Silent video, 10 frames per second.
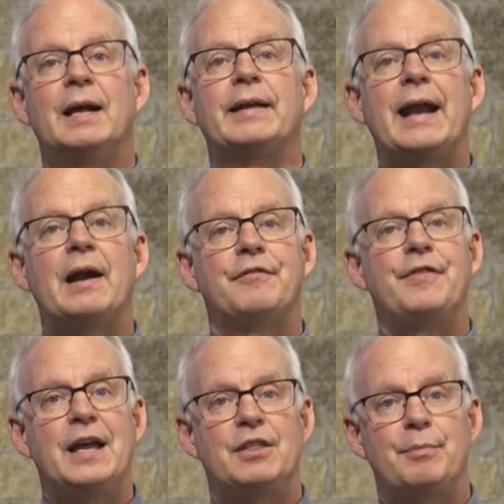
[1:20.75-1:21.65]
Let our
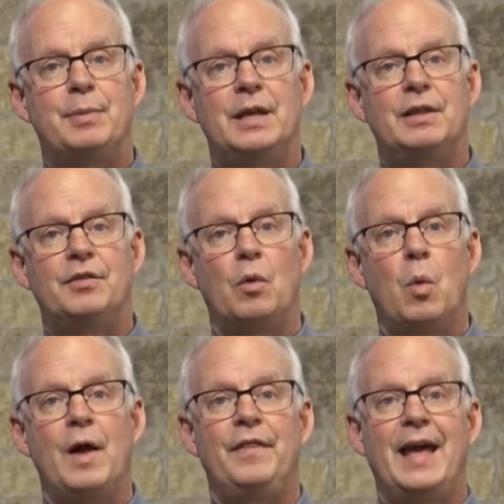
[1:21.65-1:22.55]
faith be the
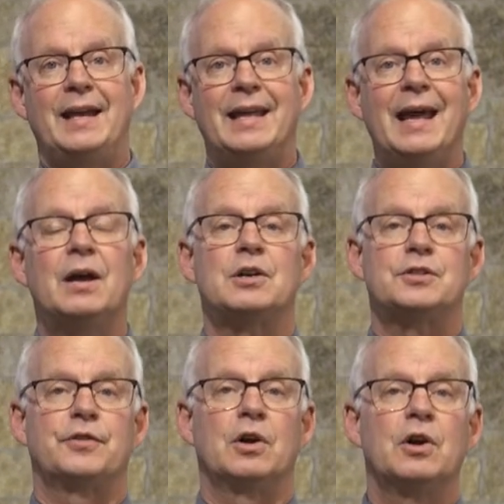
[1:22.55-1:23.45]
one that
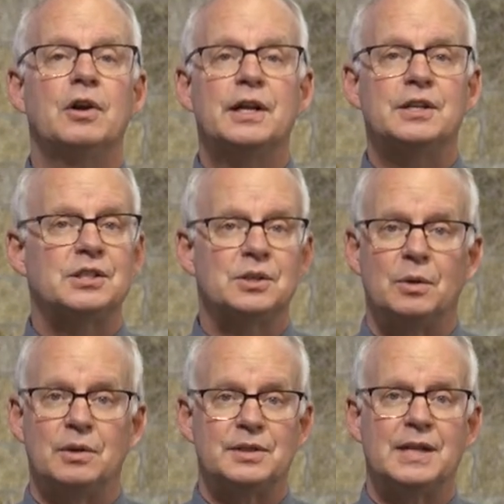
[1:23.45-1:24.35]
cares for hurting
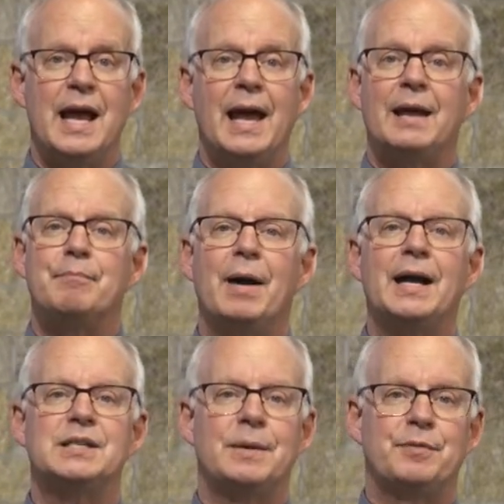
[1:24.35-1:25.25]
souls and
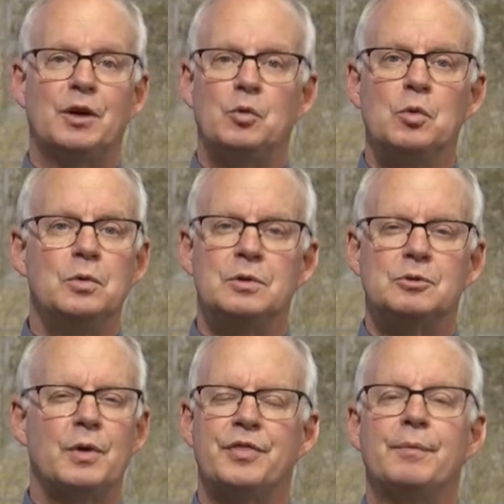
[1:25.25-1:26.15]
binds up their
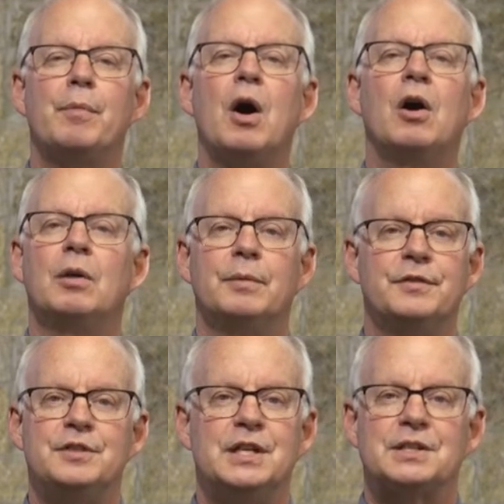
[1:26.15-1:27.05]
wounds with the balm
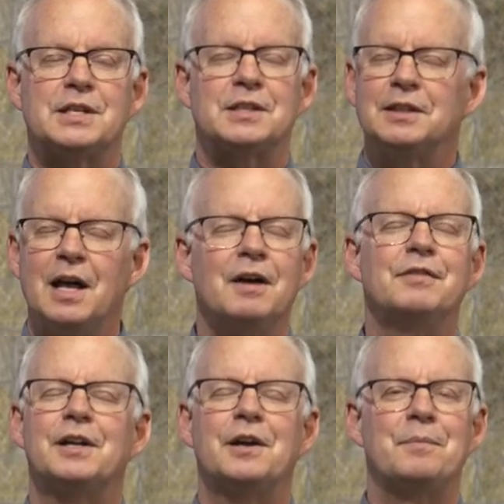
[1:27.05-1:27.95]
of Jesus'
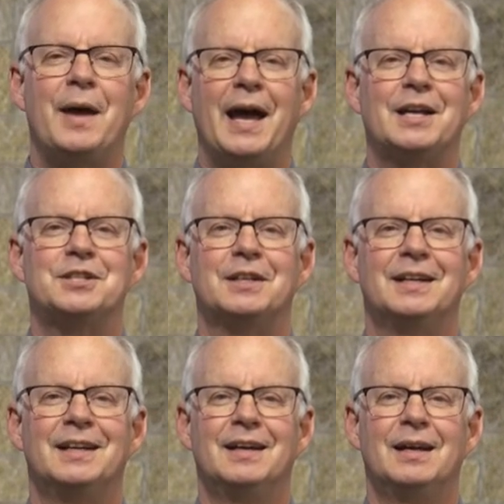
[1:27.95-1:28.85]
love and compassion.
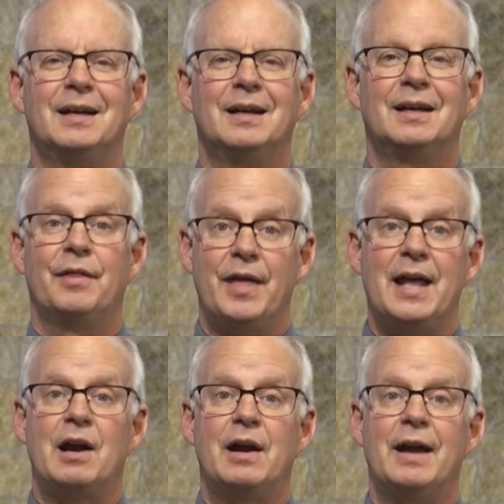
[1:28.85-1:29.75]

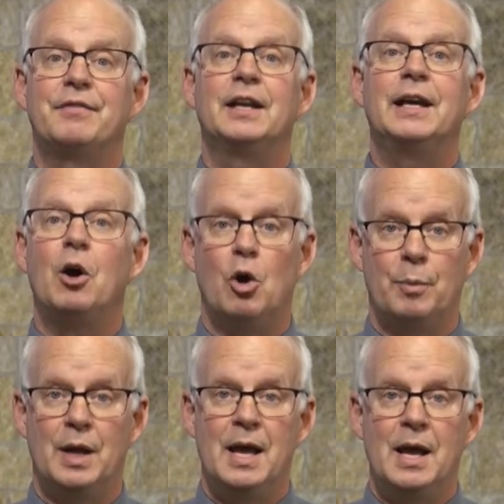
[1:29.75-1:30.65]
Then our heavenly
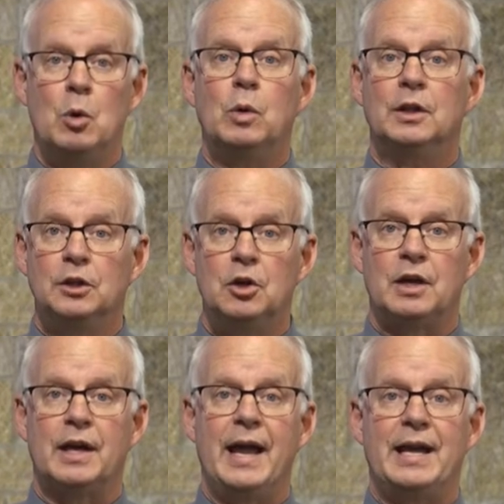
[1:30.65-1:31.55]
hope will
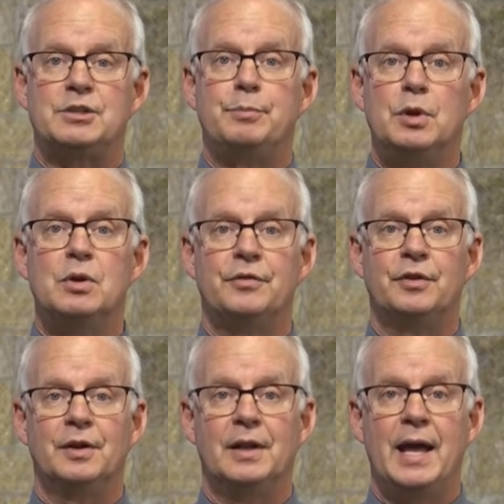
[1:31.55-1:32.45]
look as
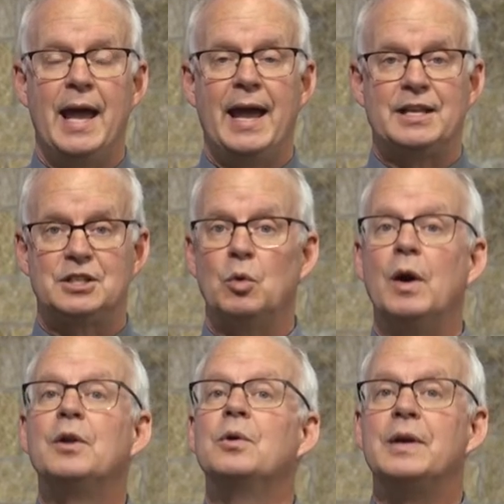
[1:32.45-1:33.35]
beautiful as the
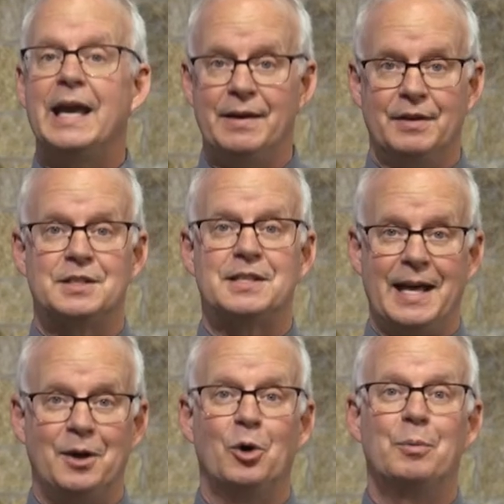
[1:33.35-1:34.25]
one who gave us
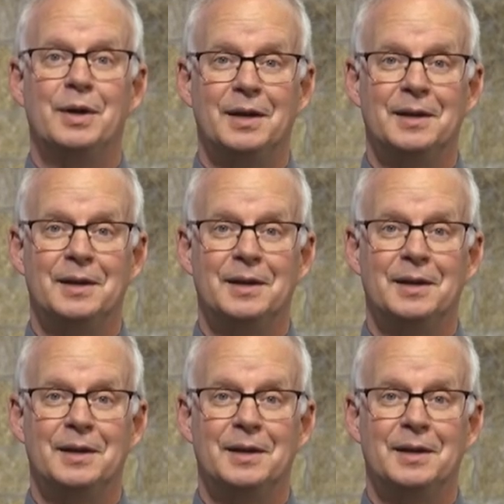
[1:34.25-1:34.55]
that hope.